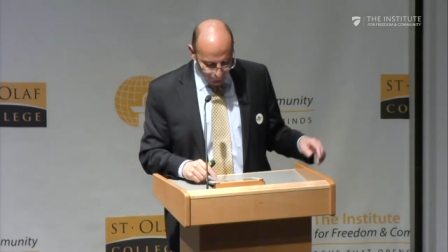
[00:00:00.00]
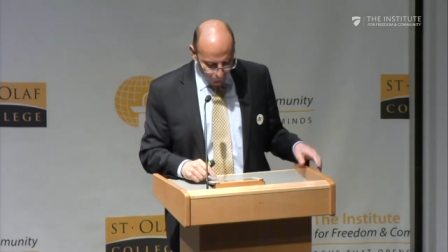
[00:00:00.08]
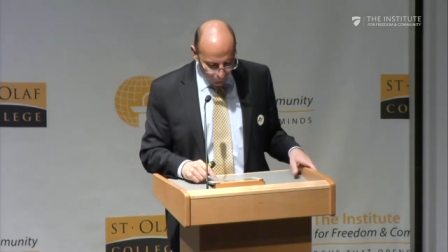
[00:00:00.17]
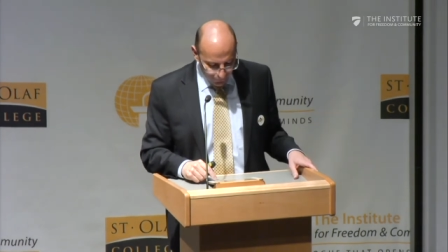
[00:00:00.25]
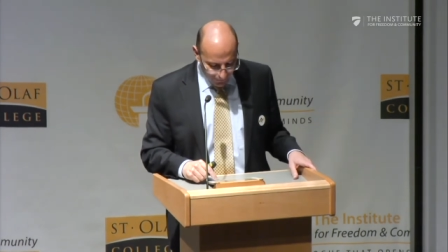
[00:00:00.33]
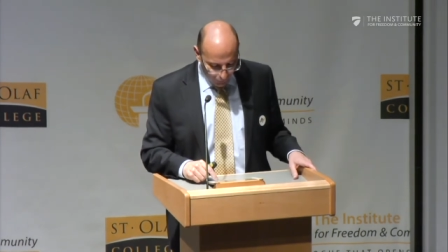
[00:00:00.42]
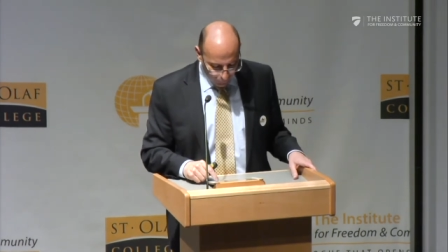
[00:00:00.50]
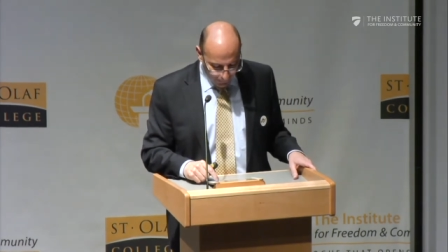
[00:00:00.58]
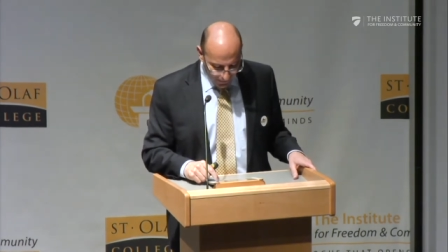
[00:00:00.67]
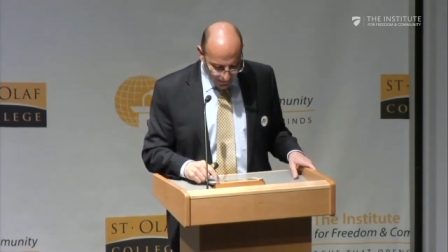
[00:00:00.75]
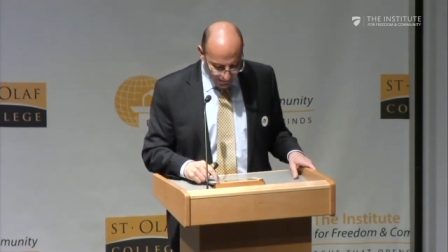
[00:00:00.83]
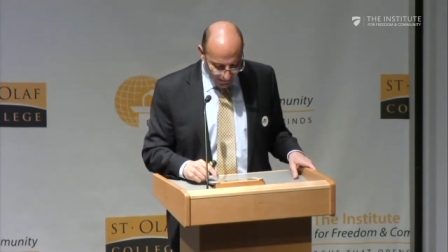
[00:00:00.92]
fought their
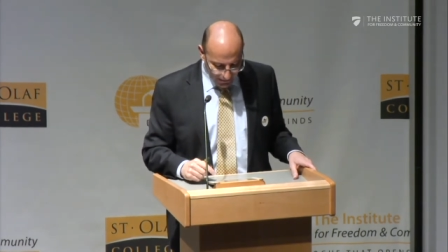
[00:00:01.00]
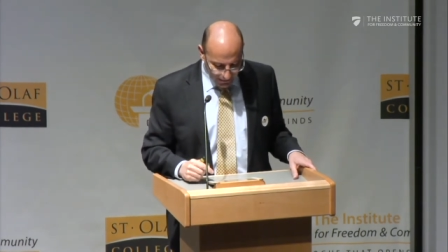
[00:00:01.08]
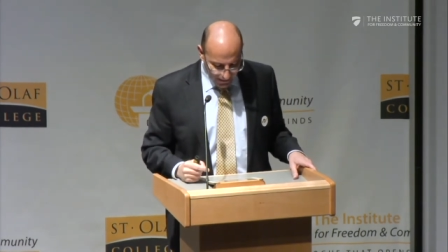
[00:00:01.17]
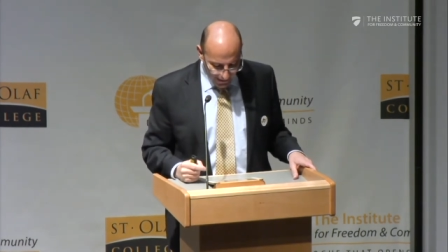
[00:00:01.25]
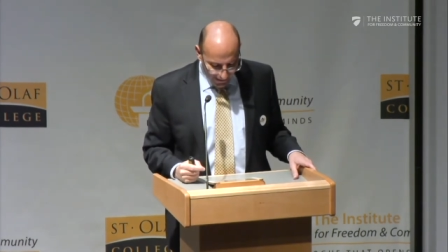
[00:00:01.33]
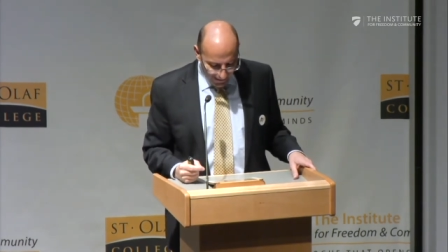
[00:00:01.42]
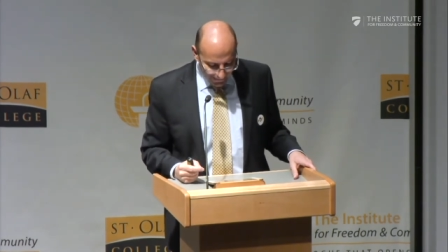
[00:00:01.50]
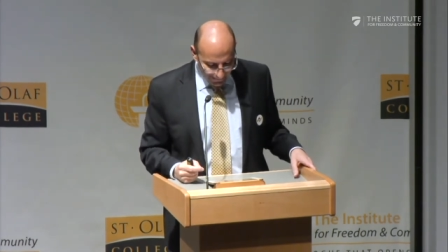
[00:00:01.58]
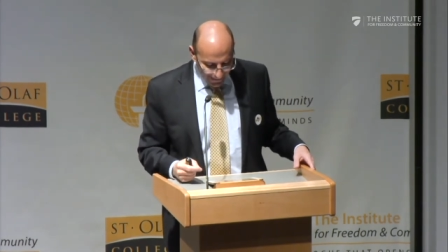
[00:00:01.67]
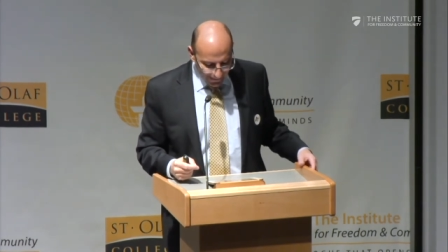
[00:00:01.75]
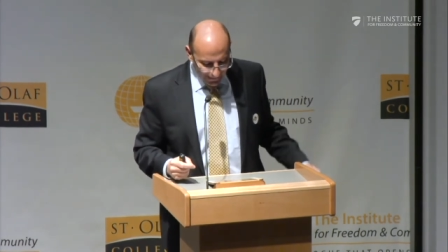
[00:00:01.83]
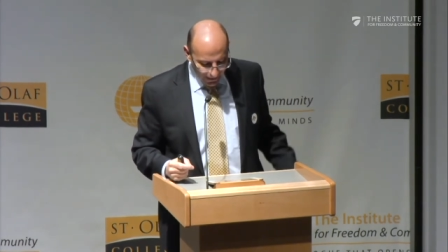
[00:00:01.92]
oppressors and
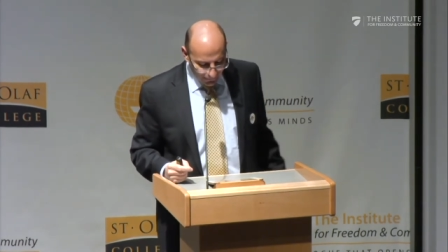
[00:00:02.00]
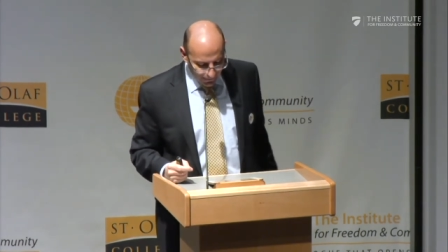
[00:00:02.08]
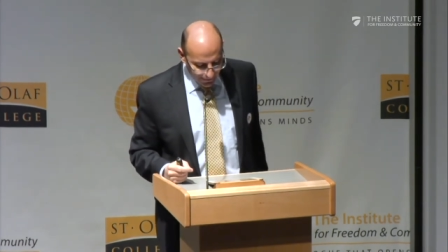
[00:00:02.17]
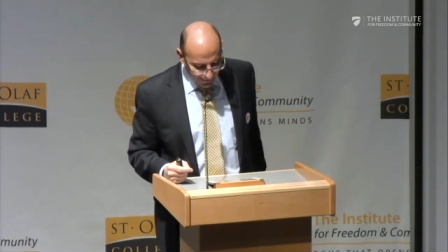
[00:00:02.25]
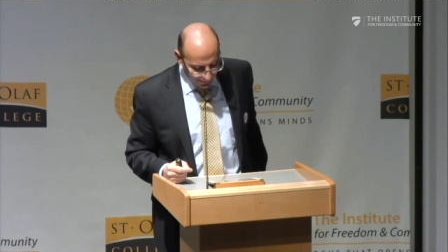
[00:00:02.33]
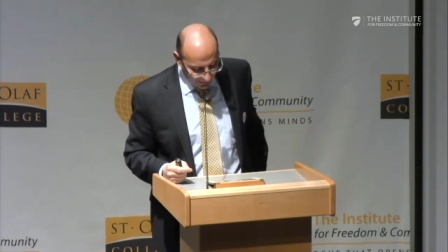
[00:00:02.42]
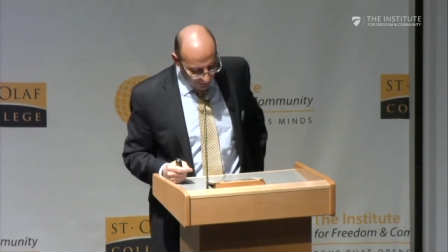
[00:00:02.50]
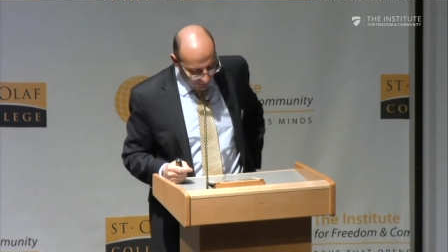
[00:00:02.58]
King David